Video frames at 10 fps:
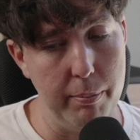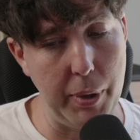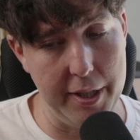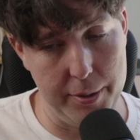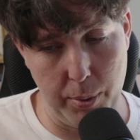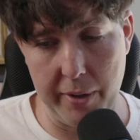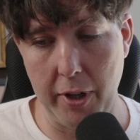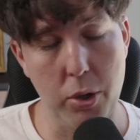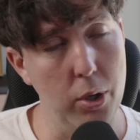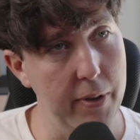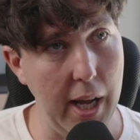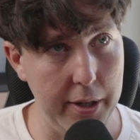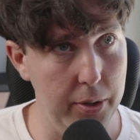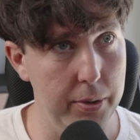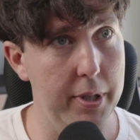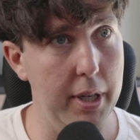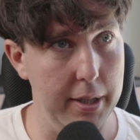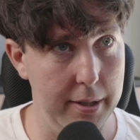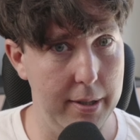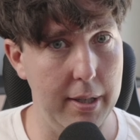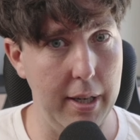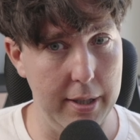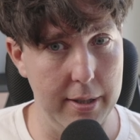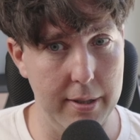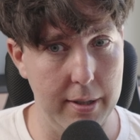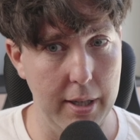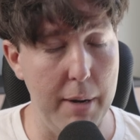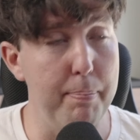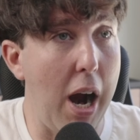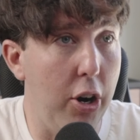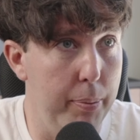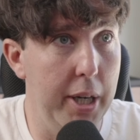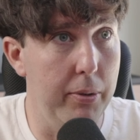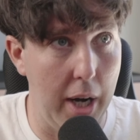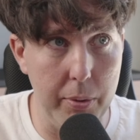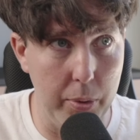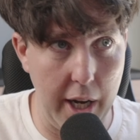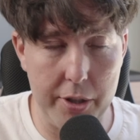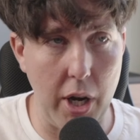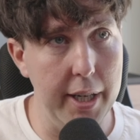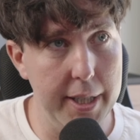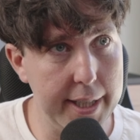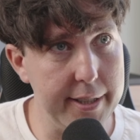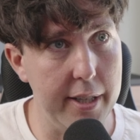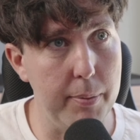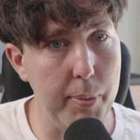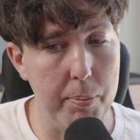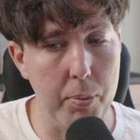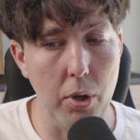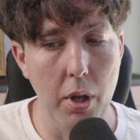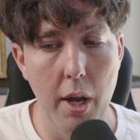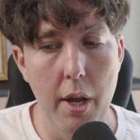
because one of our core values is empowerment, right? We're not trying to dictate to people.